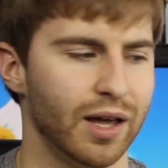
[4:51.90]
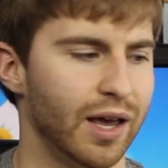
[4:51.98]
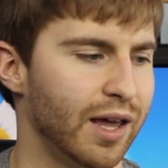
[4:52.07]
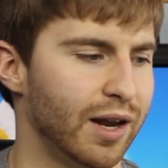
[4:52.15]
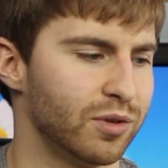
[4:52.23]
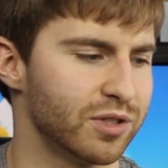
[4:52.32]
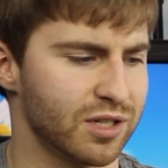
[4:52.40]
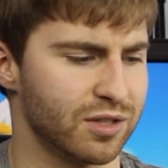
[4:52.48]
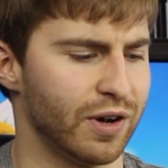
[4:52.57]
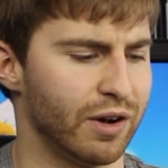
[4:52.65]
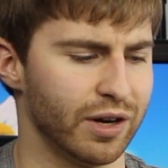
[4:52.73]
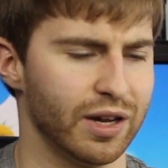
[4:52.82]
and it was just
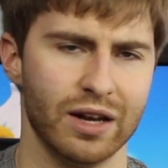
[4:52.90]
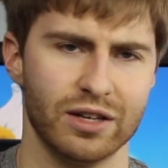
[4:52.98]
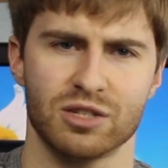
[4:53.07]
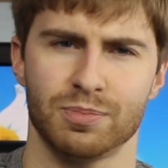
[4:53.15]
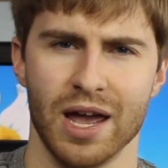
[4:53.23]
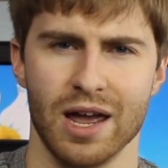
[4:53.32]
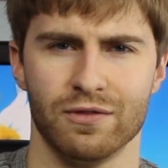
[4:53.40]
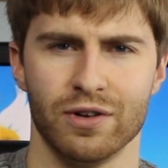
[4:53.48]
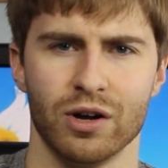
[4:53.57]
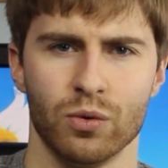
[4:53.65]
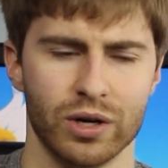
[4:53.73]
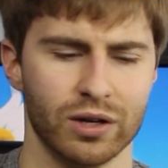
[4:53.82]
very it just behaved
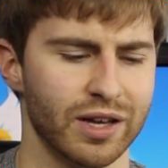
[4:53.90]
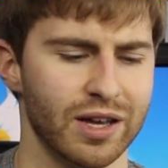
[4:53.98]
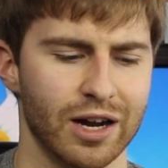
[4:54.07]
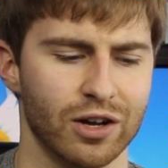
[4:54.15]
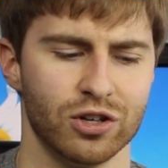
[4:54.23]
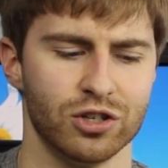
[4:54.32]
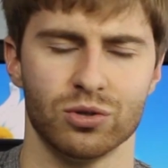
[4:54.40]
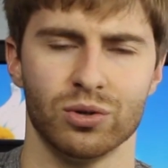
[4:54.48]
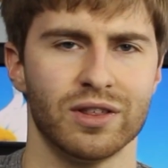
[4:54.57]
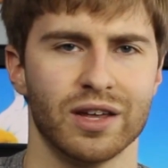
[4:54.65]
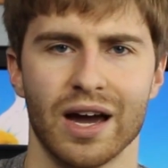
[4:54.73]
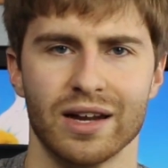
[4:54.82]
very weirdly, and I couldn't do
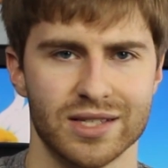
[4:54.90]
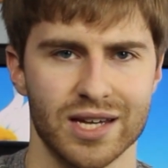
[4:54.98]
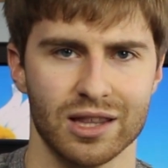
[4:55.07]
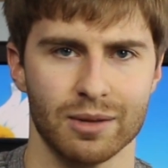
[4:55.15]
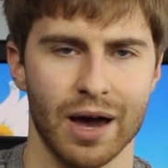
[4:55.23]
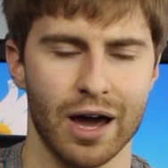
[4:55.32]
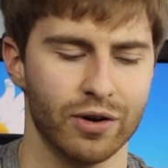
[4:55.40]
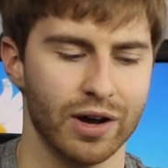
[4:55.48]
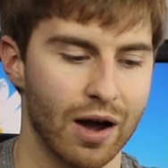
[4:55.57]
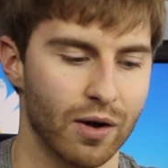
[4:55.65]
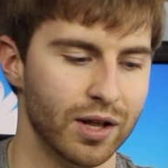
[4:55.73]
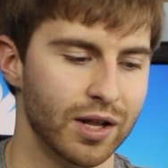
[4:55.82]
anything. I had to take the battery
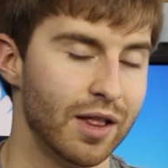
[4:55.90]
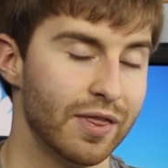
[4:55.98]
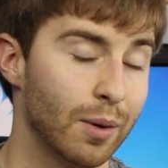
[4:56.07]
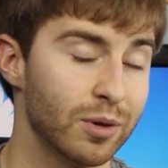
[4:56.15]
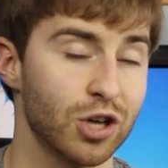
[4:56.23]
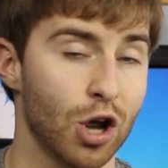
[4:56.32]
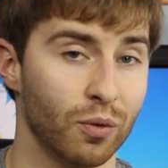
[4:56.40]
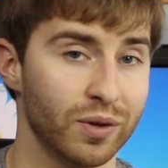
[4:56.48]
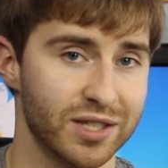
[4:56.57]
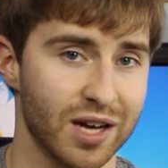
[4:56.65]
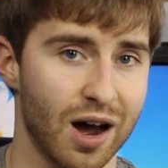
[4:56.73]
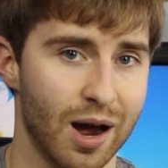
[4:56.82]
out. That was the
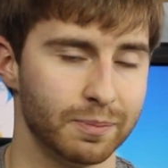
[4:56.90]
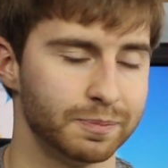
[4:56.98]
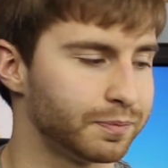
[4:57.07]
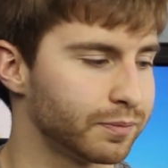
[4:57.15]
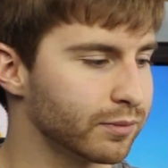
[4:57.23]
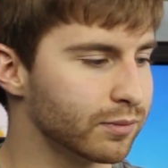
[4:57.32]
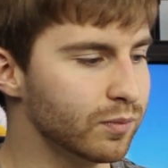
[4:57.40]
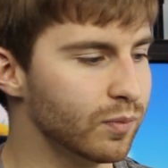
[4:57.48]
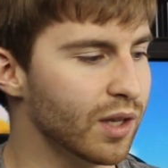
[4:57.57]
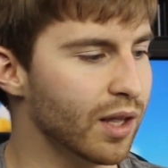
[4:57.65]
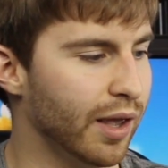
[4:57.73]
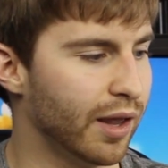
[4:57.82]
only time.
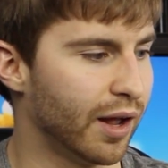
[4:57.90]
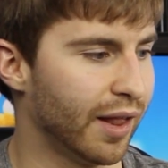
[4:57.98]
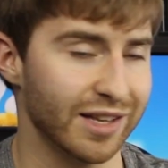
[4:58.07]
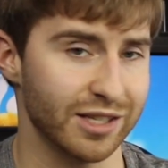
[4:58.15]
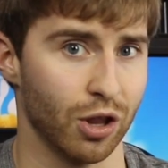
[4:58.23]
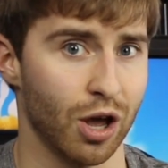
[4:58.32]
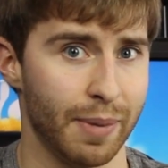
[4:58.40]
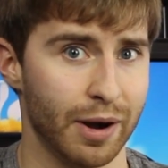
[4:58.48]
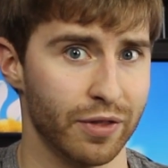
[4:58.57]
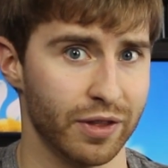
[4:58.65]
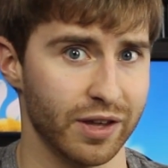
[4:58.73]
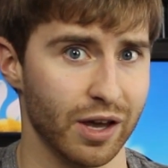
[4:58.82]
You know, that's a lot
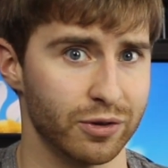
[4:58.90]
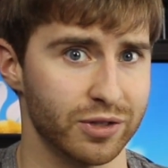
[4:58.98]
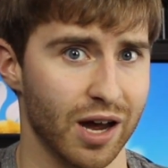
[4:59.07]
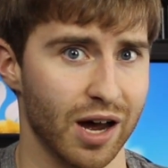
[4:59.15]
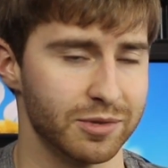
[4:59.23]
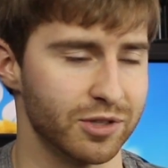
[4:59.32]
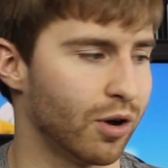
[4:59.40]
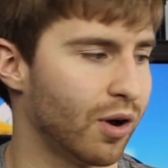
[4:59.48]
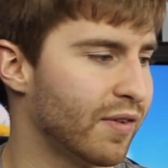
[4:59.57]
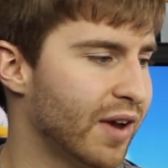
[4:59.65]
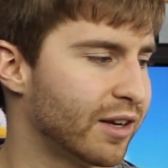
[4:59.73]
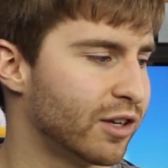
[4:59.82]
better than the other times, though.
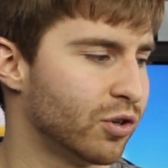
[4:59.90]
I've had